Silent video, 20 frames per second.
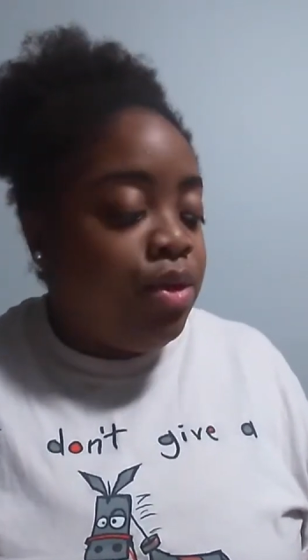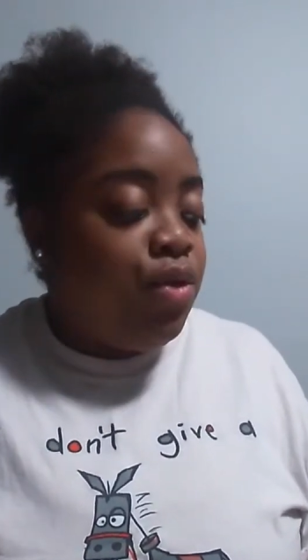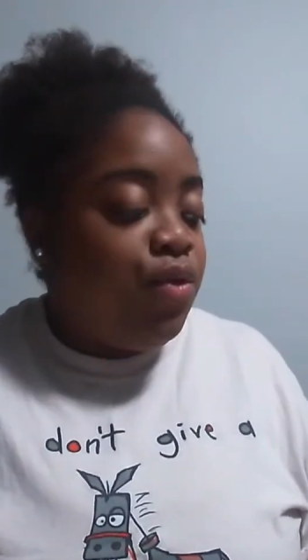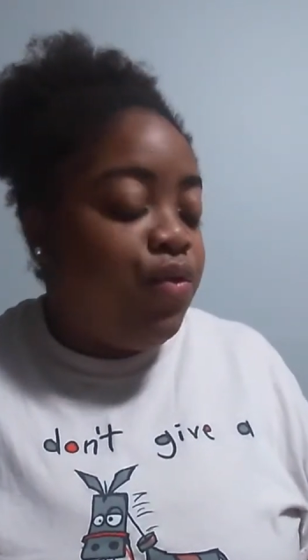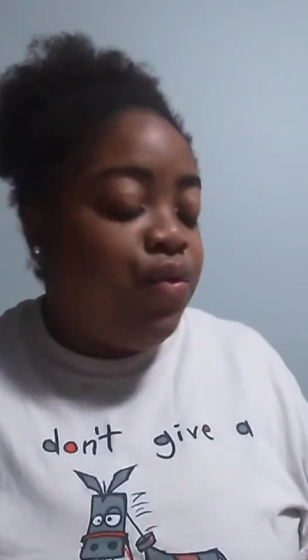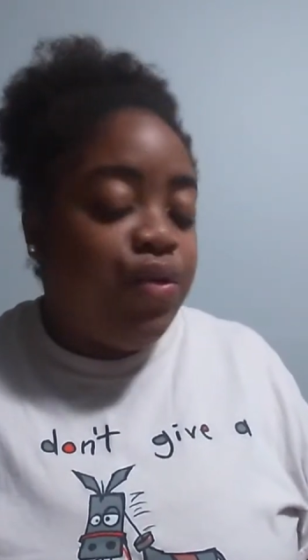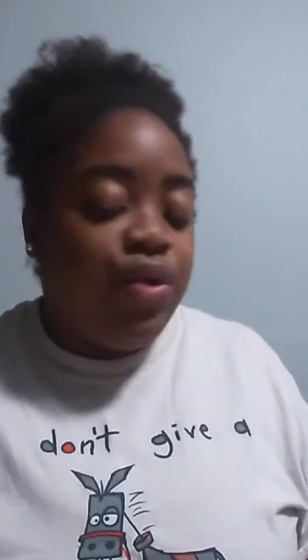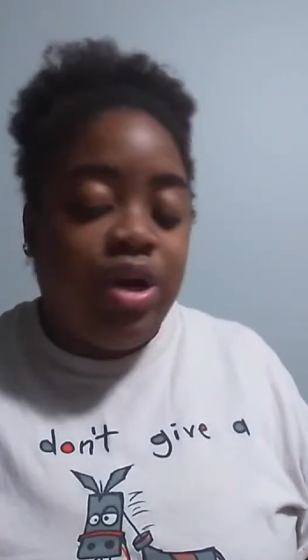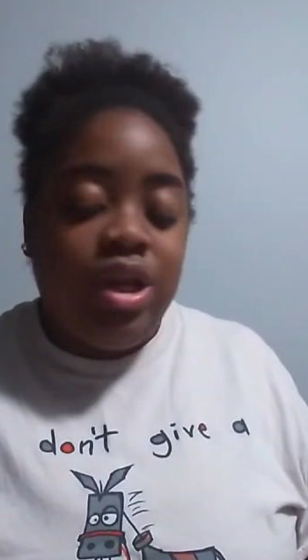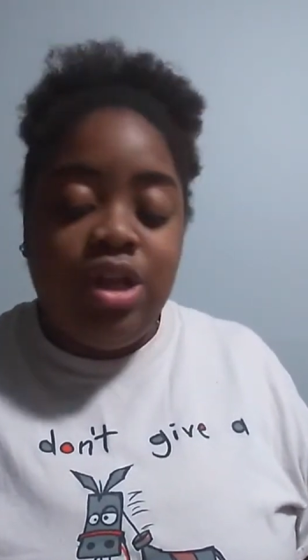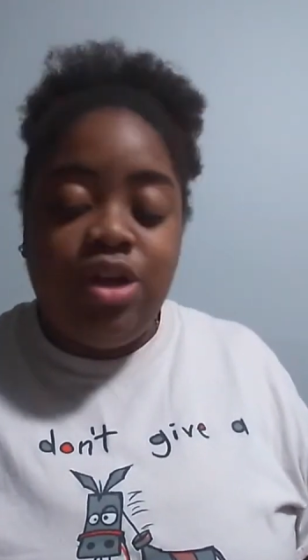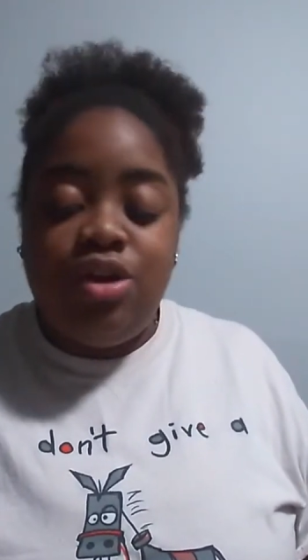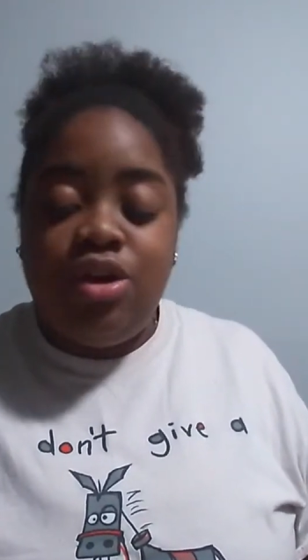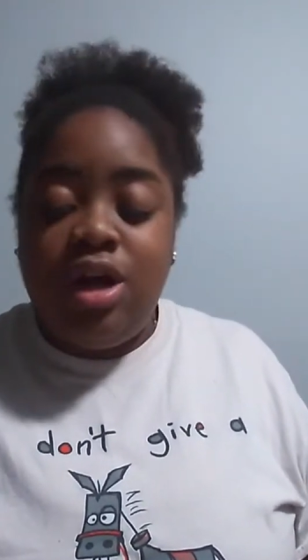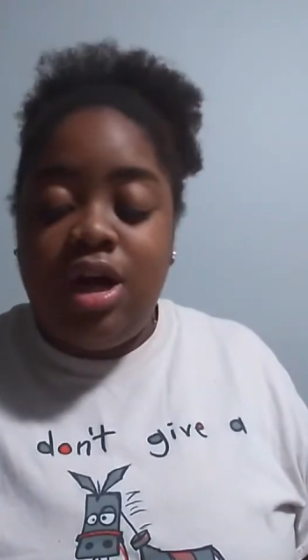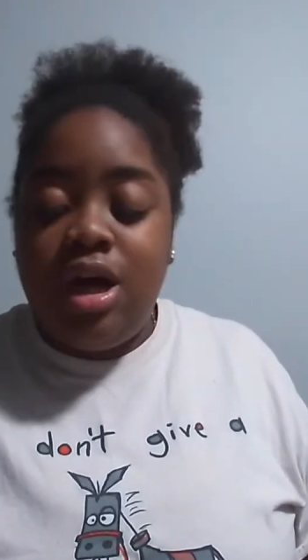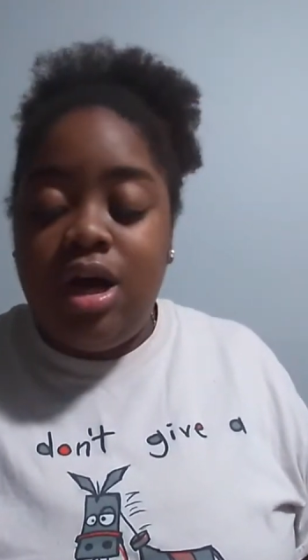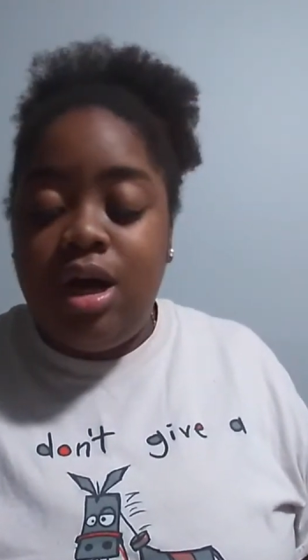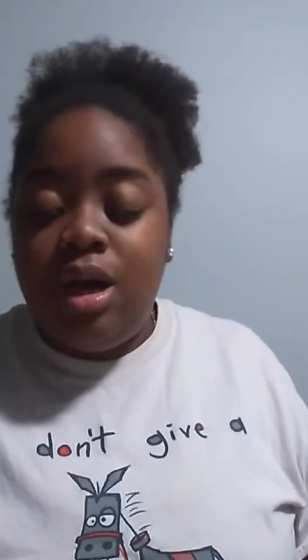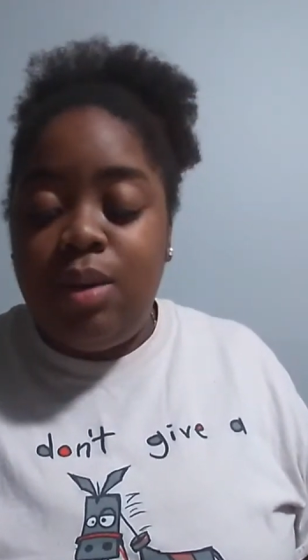For a little
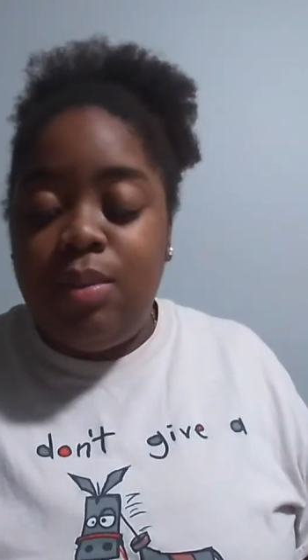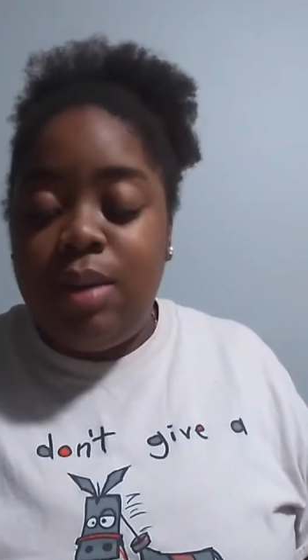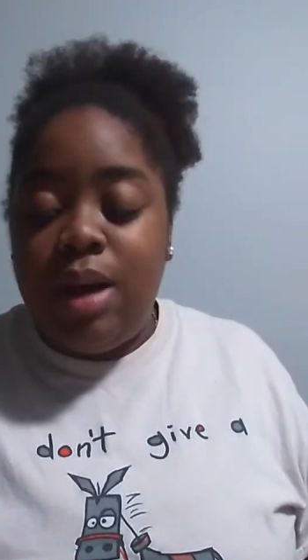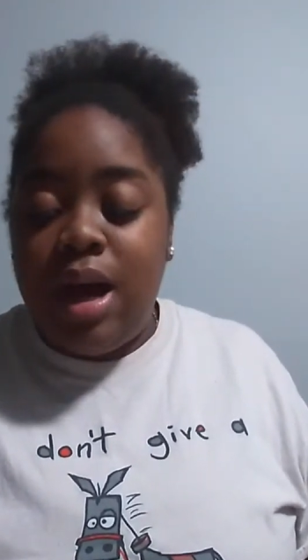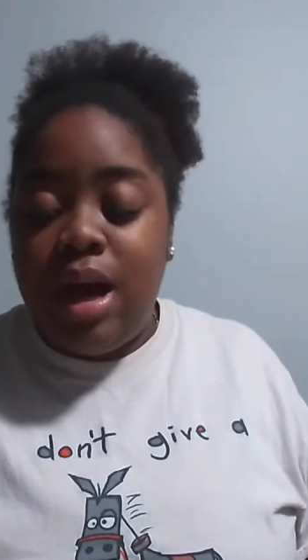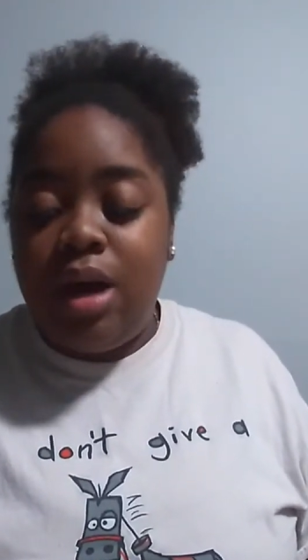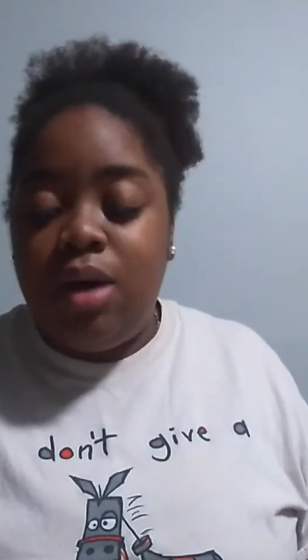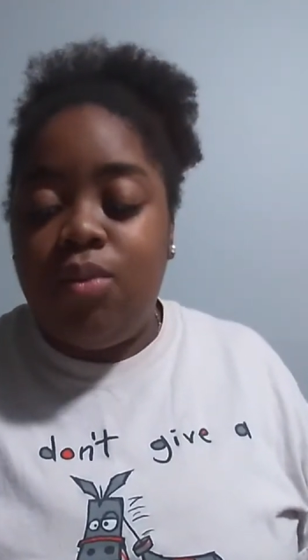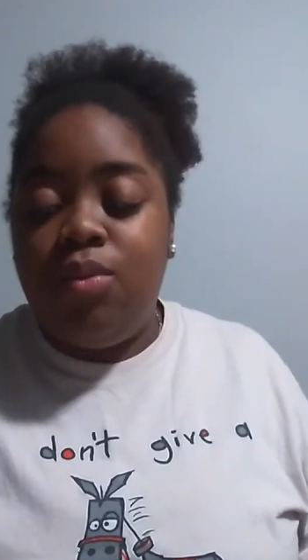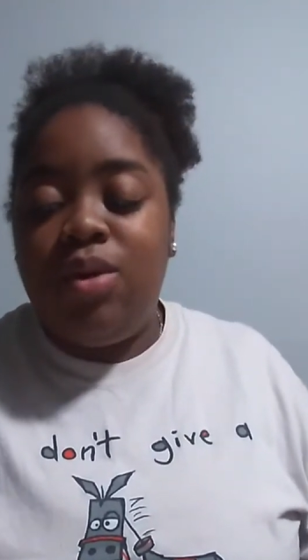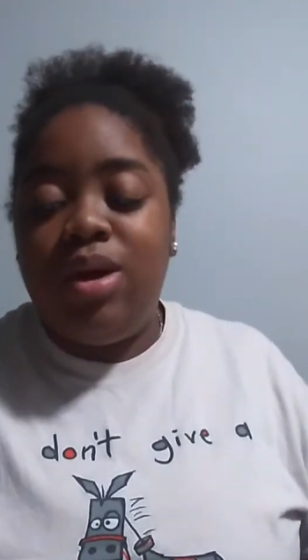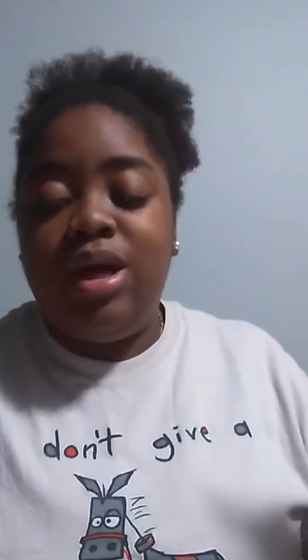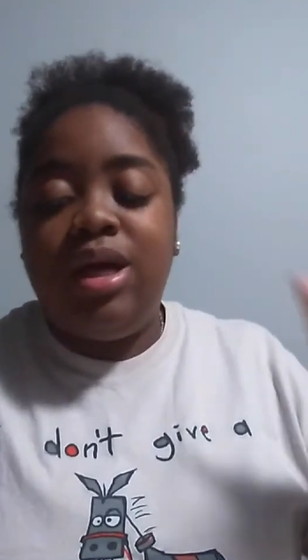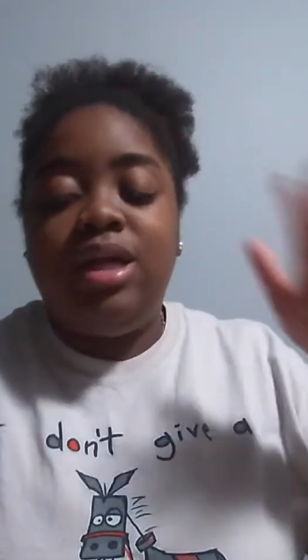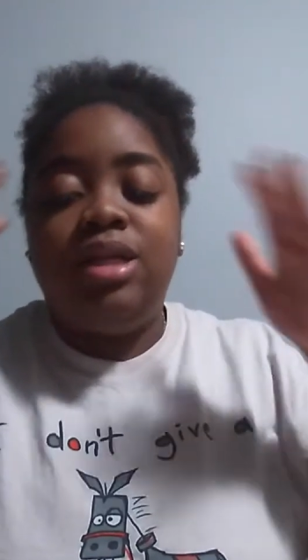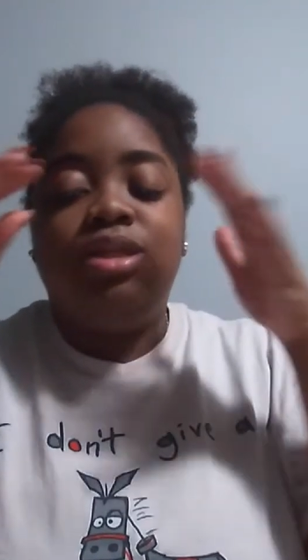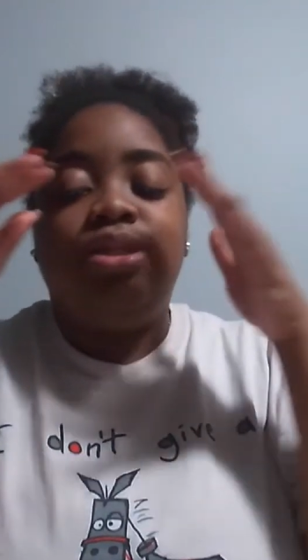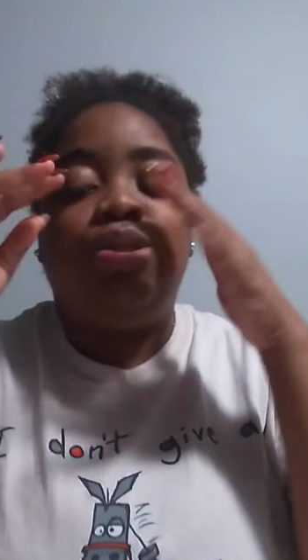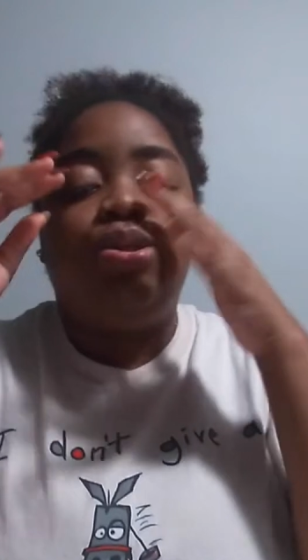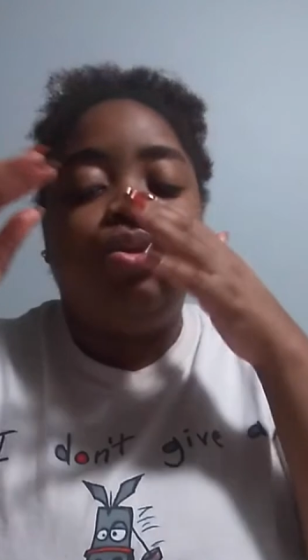help, I went
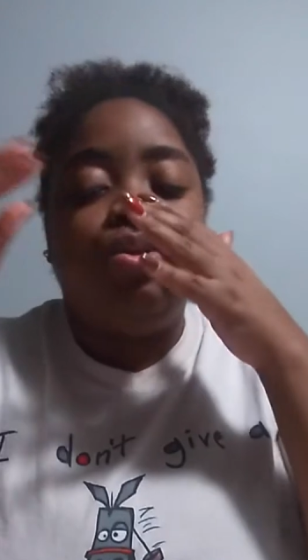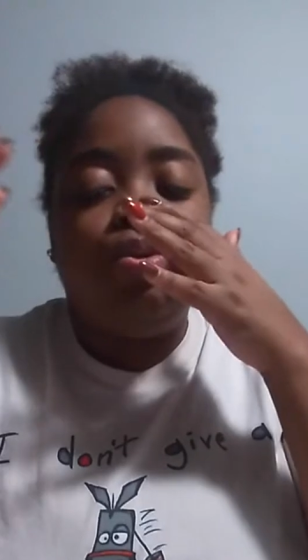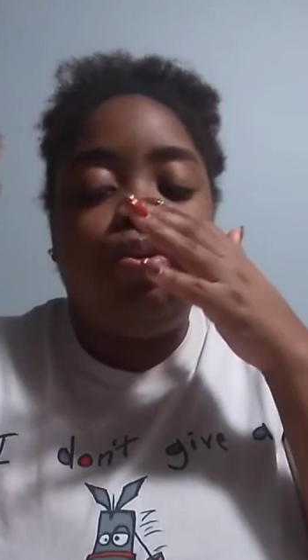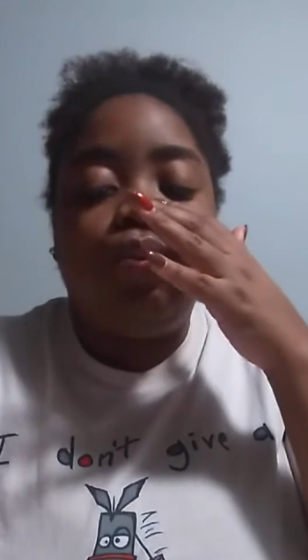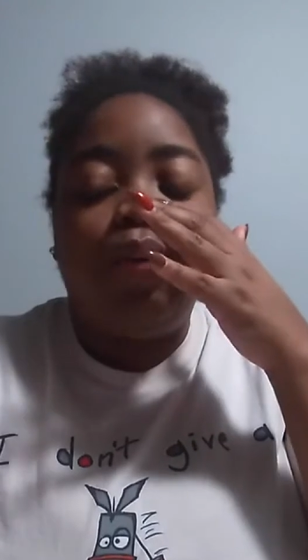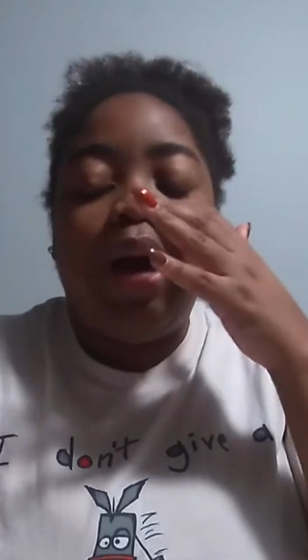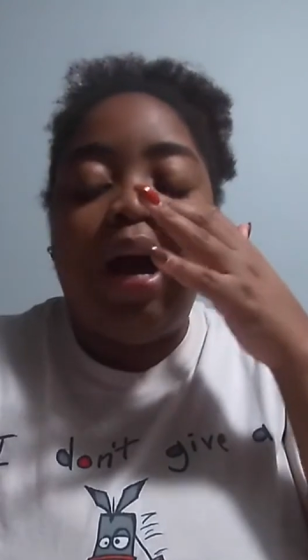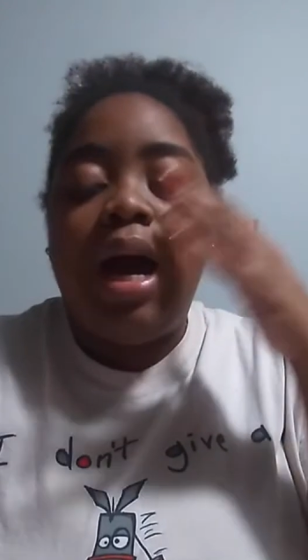into